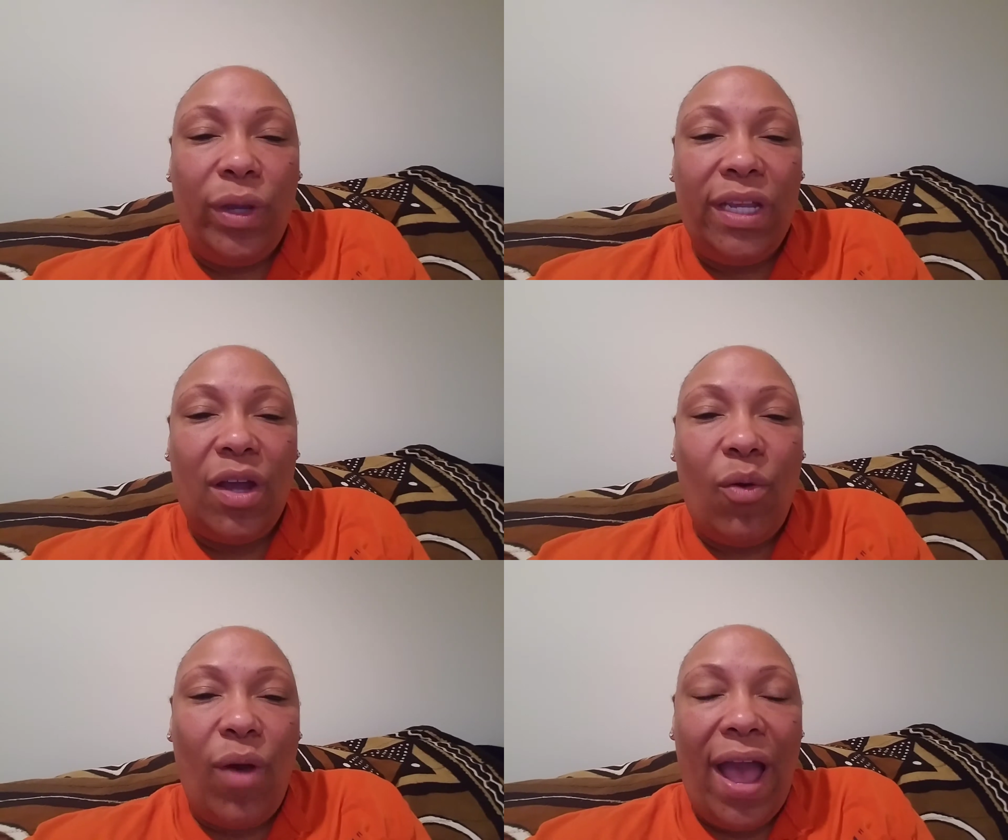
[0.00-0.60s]

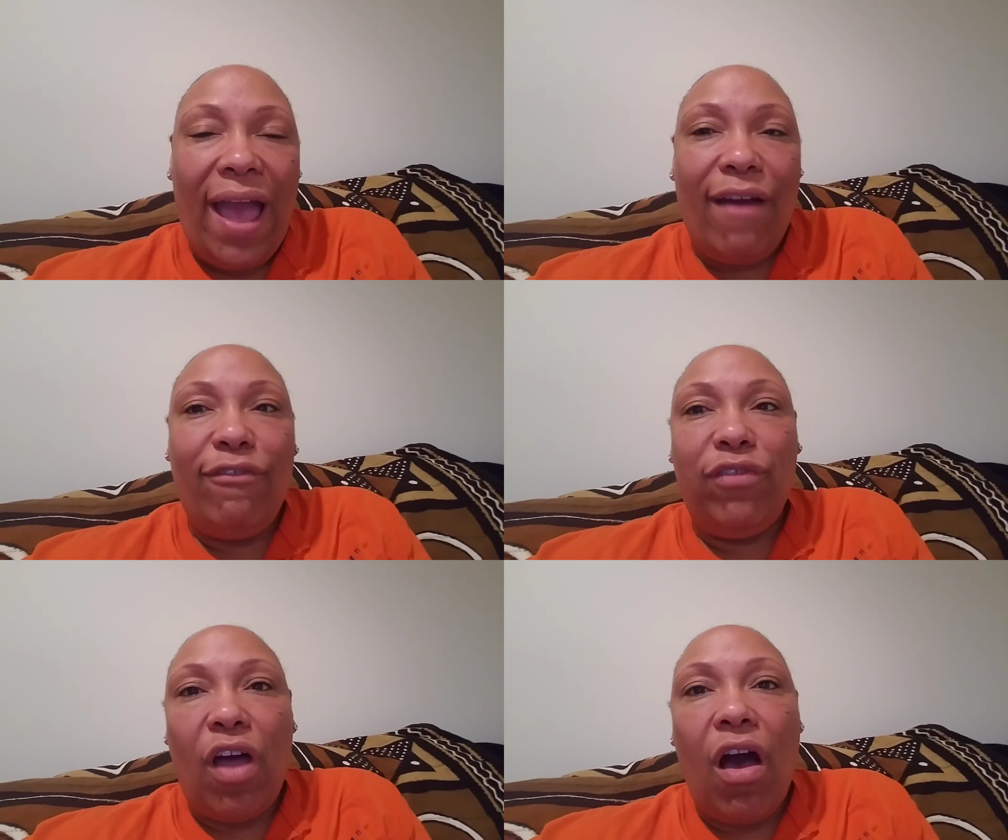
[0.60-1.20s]
don't have
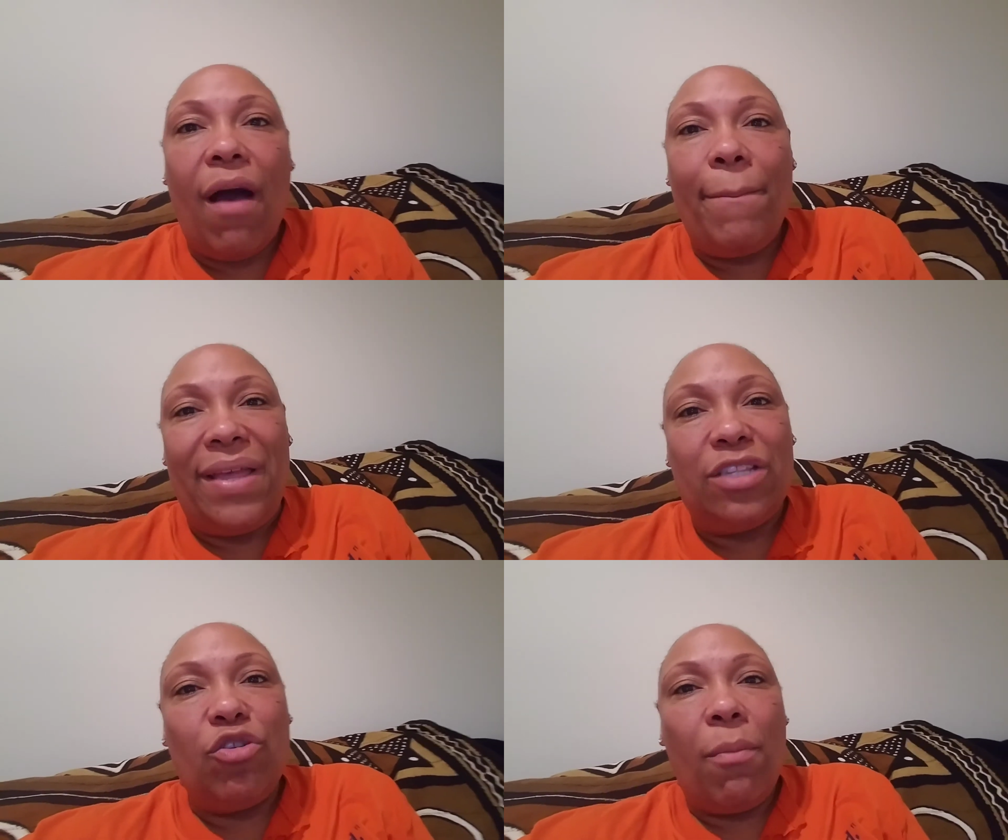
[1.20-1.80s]
flawed
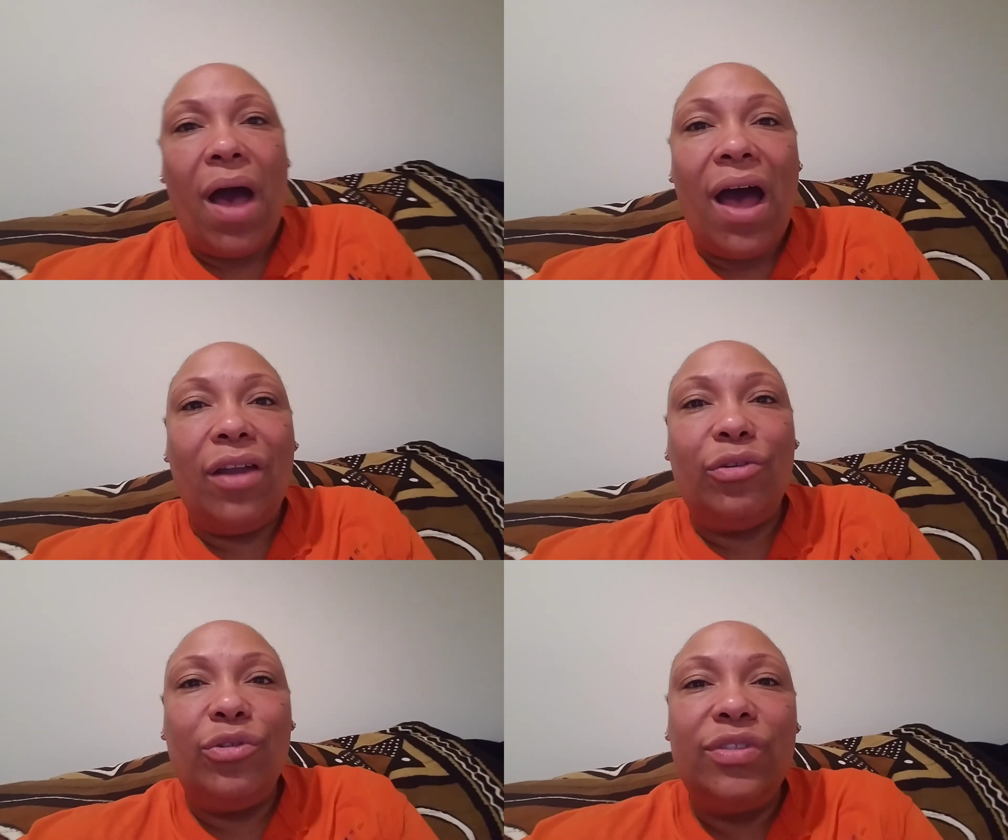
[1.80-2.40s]
mental
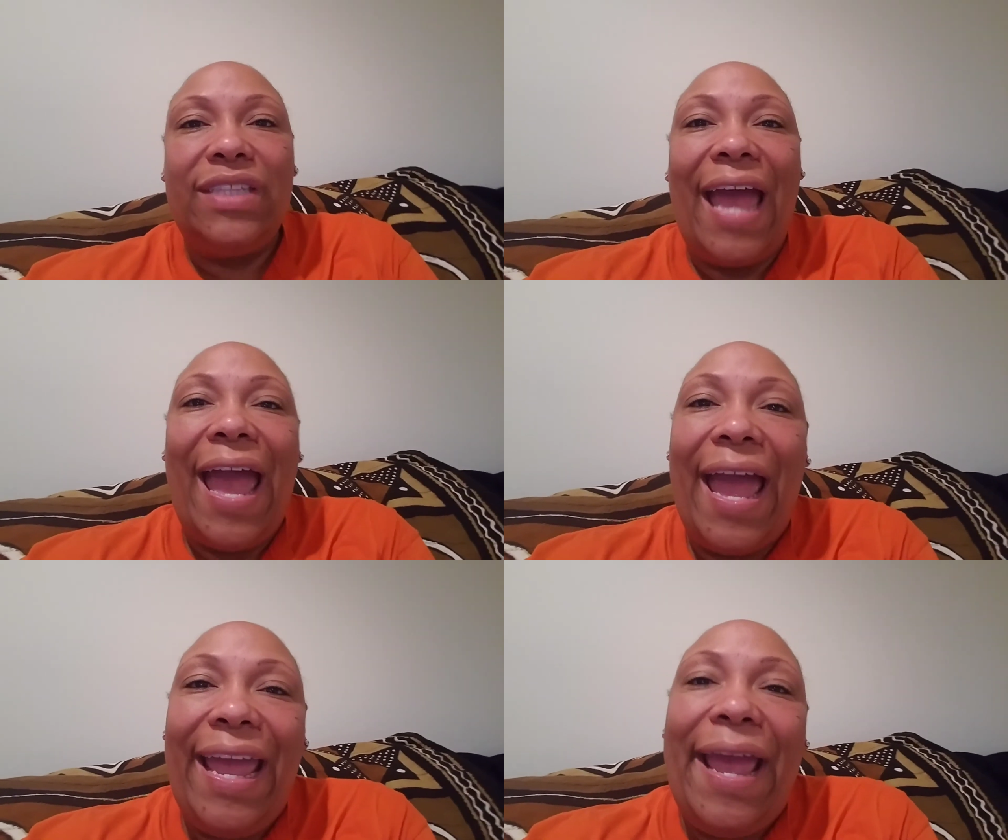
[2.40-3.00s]
models
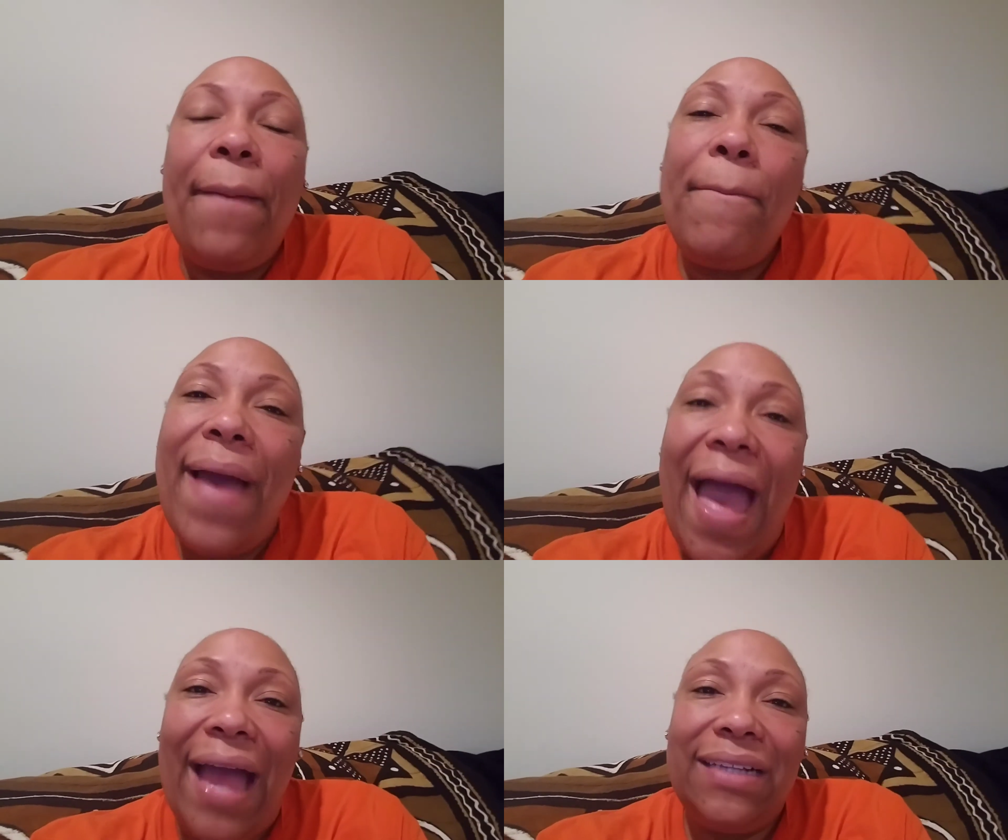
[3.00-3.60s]
that
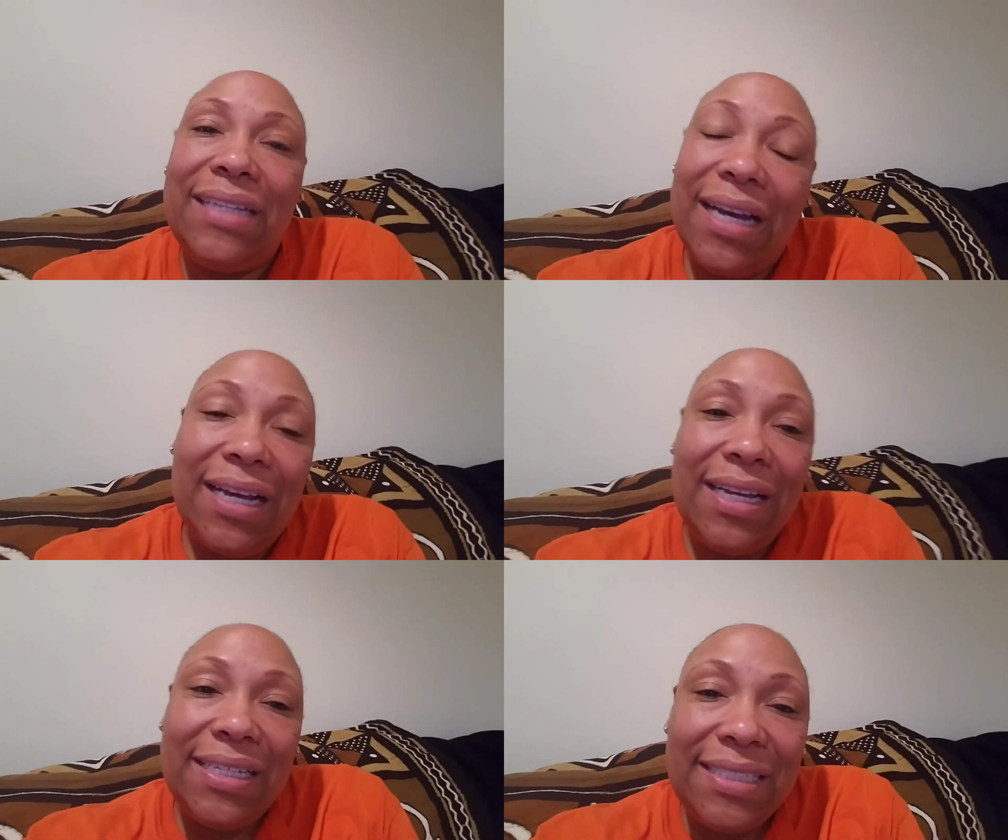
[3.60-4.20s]
impact
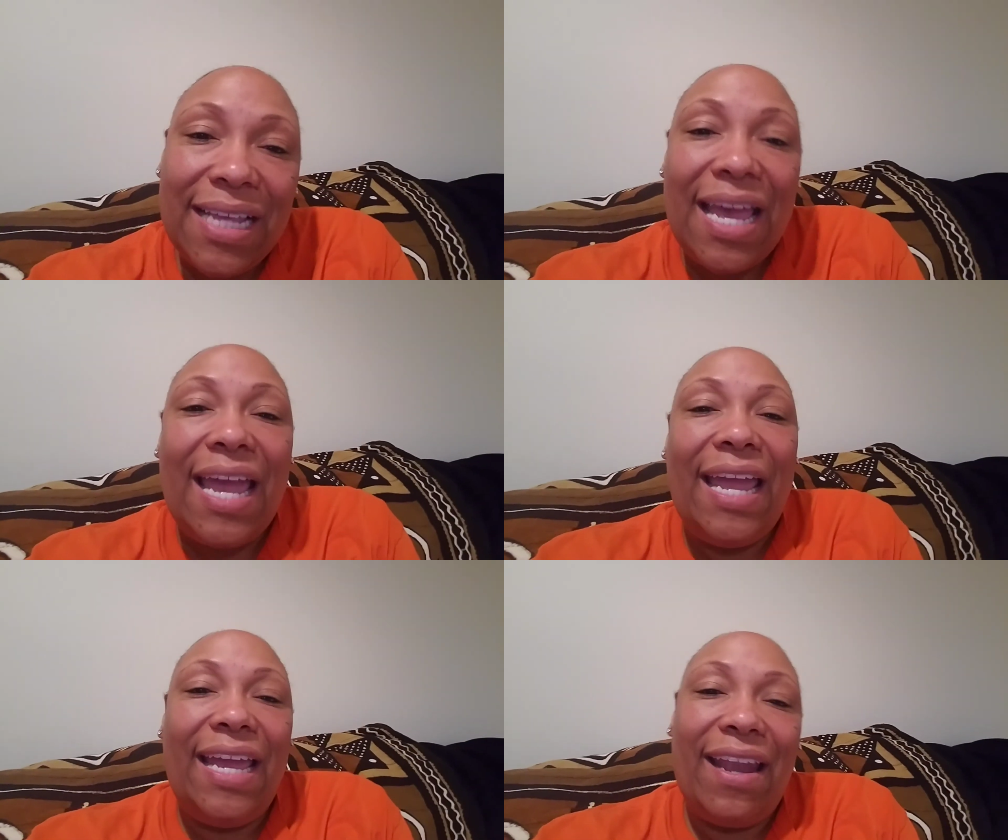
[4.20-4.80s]
us
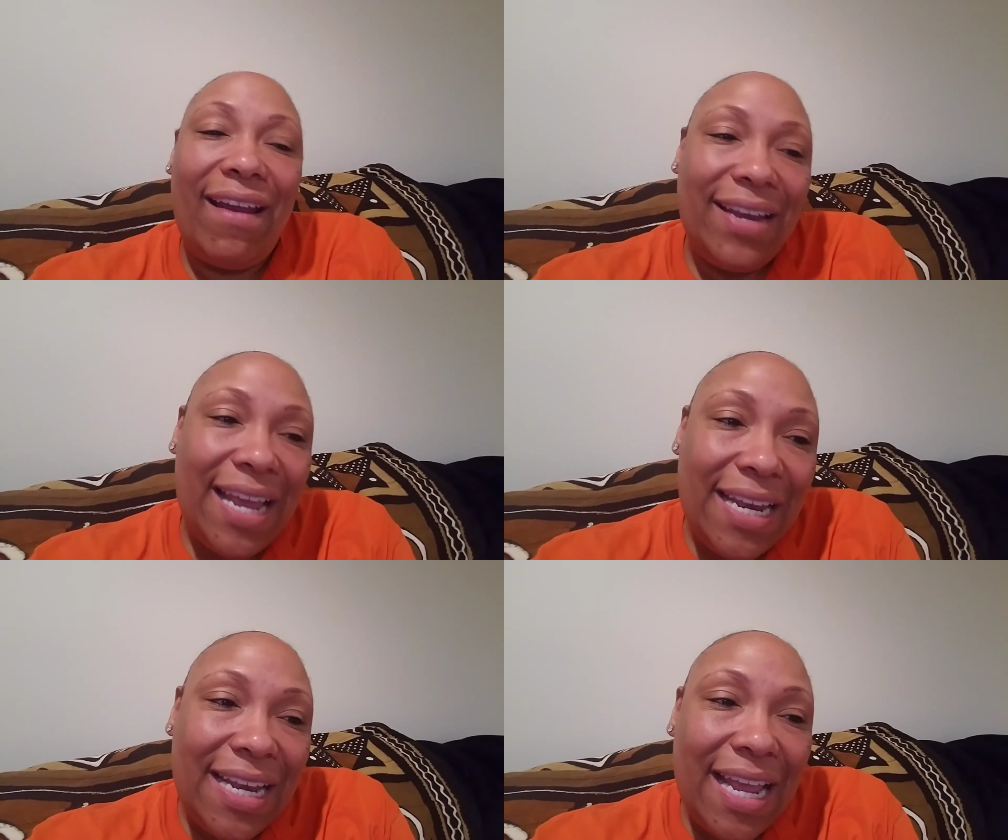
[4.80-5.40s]
in our
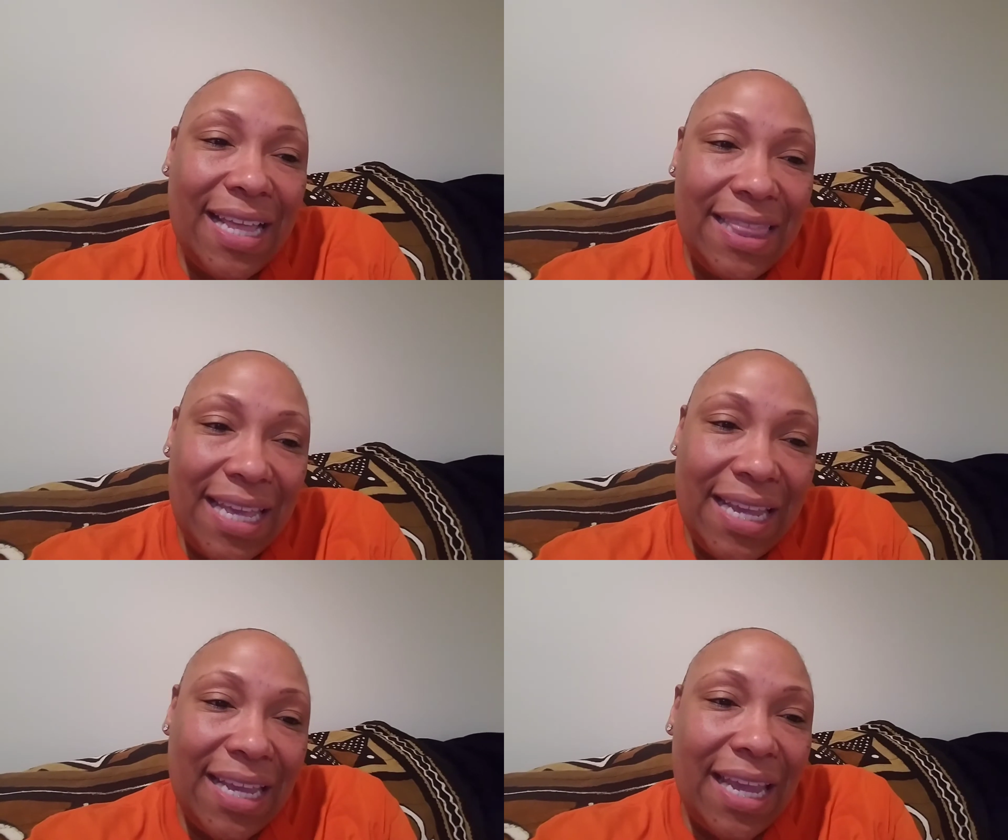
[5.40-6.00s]
day-to-day
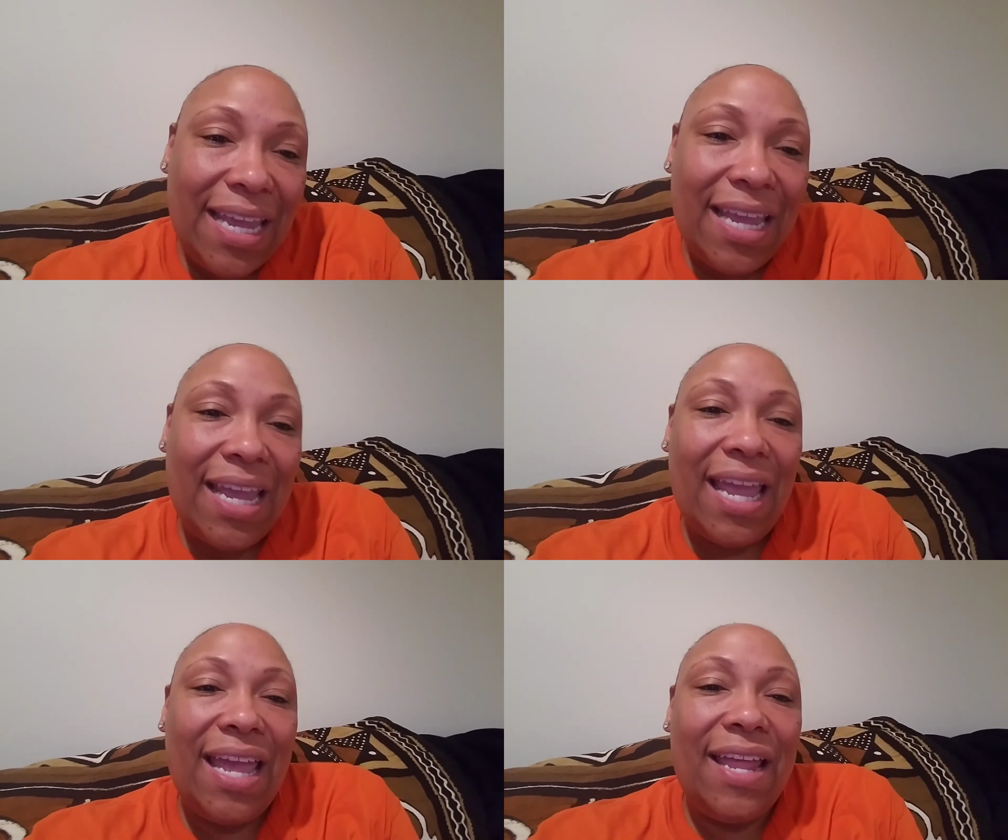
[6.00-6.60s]

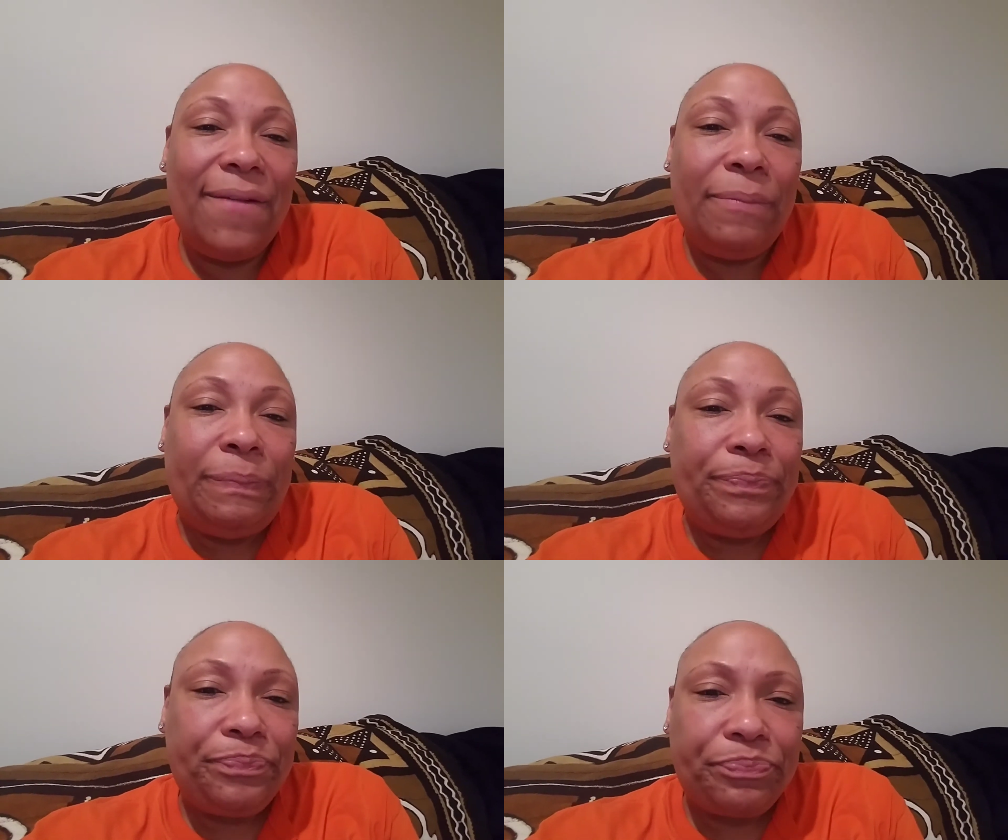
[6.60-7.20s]
thinking
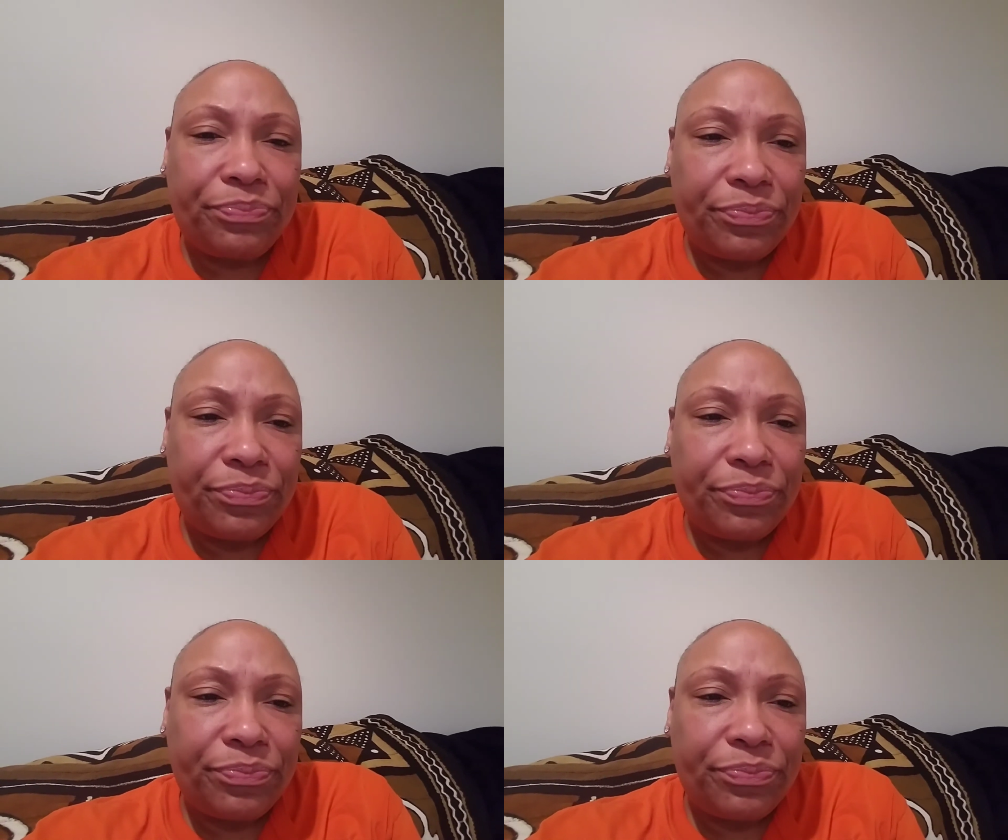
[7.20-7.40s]
and